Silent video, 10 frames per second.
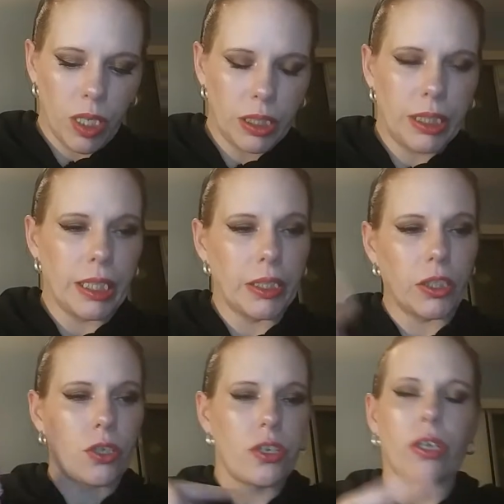since
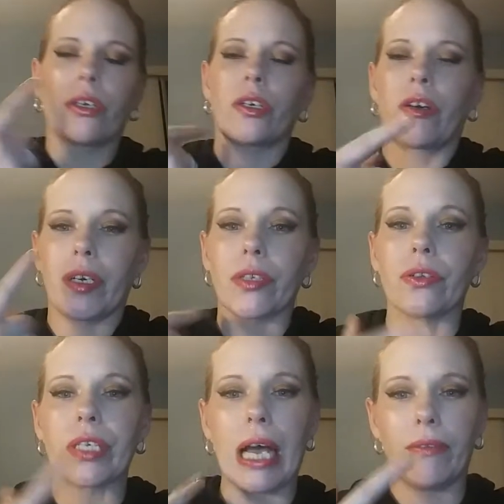the sugar
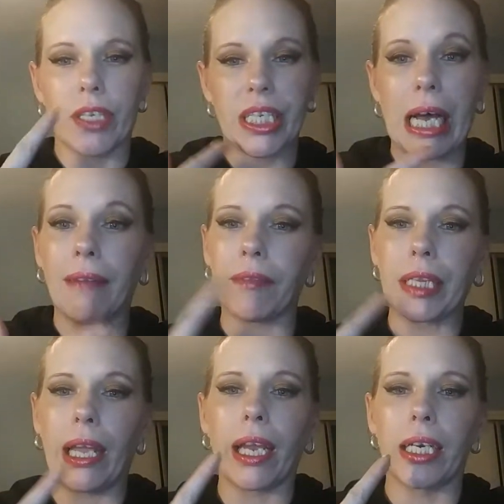crystals have dissolved
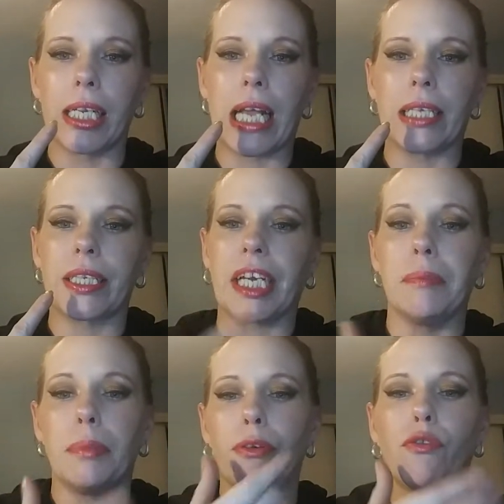and taken the dead
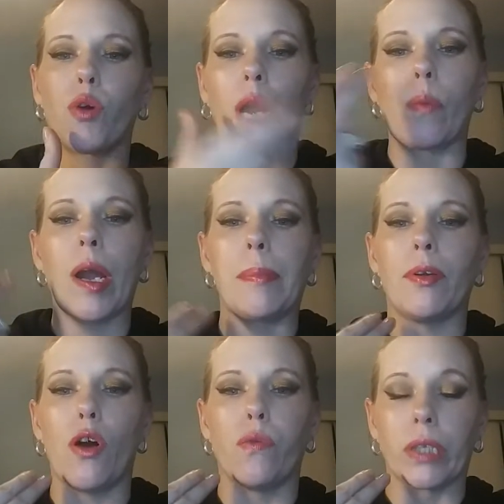skin, before I wipe it
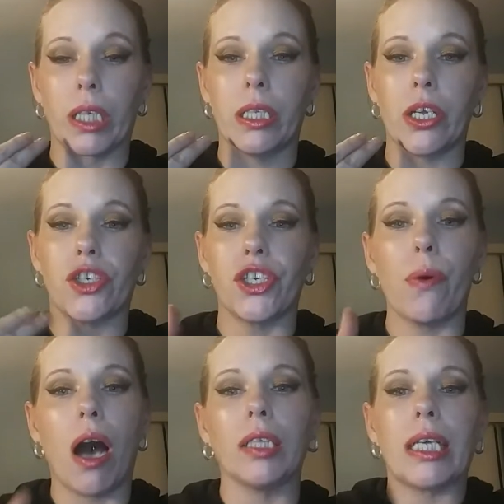off with a tissue,
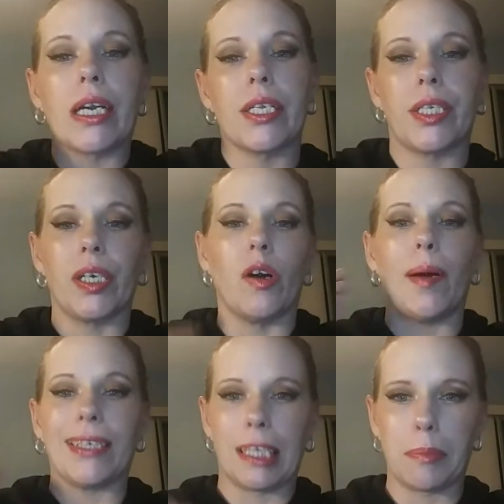I'll let it sit on
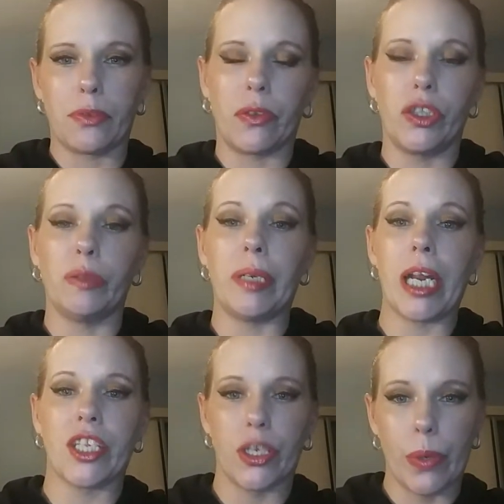my lips for 2
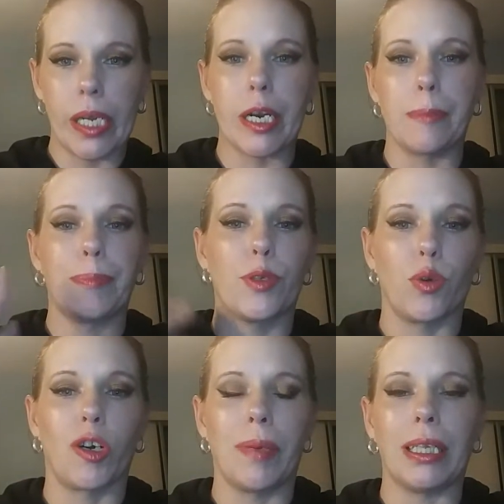minutes so it can
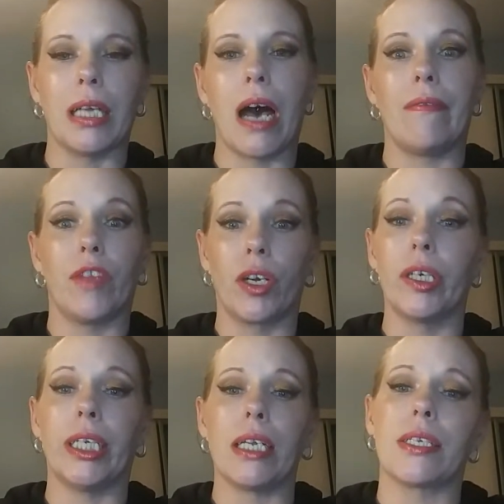absorb a lot of the
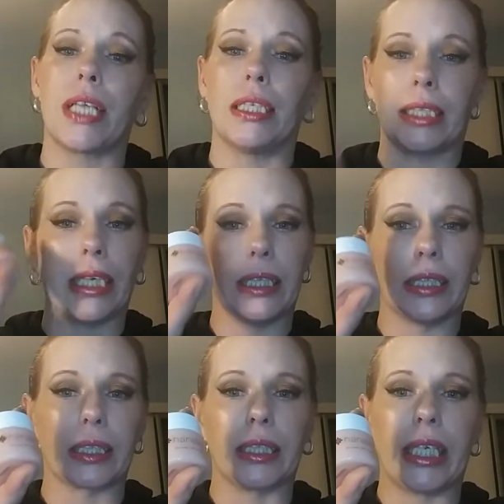goodness that's in
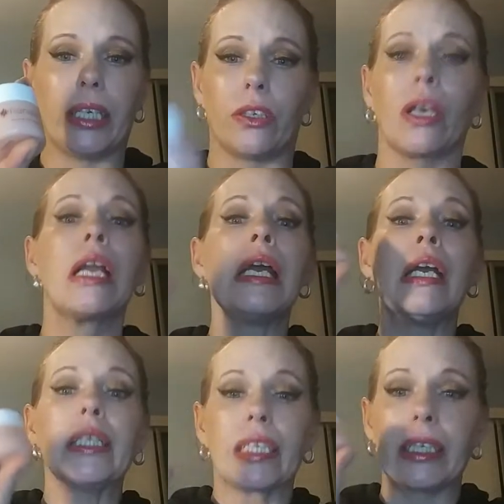this container.
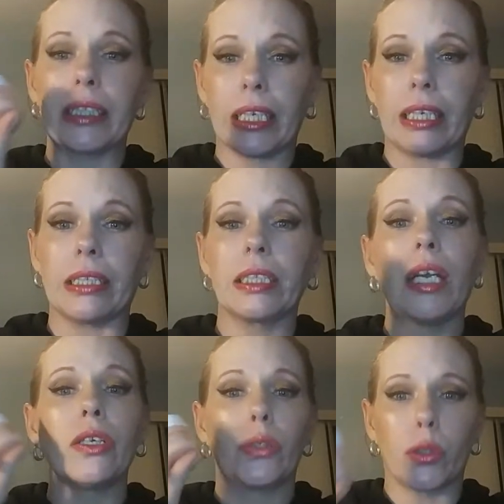This is
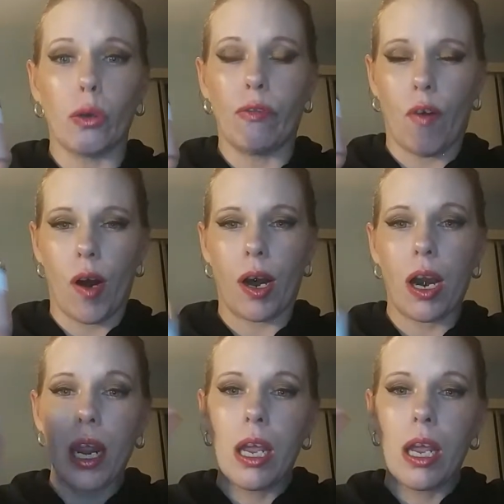so far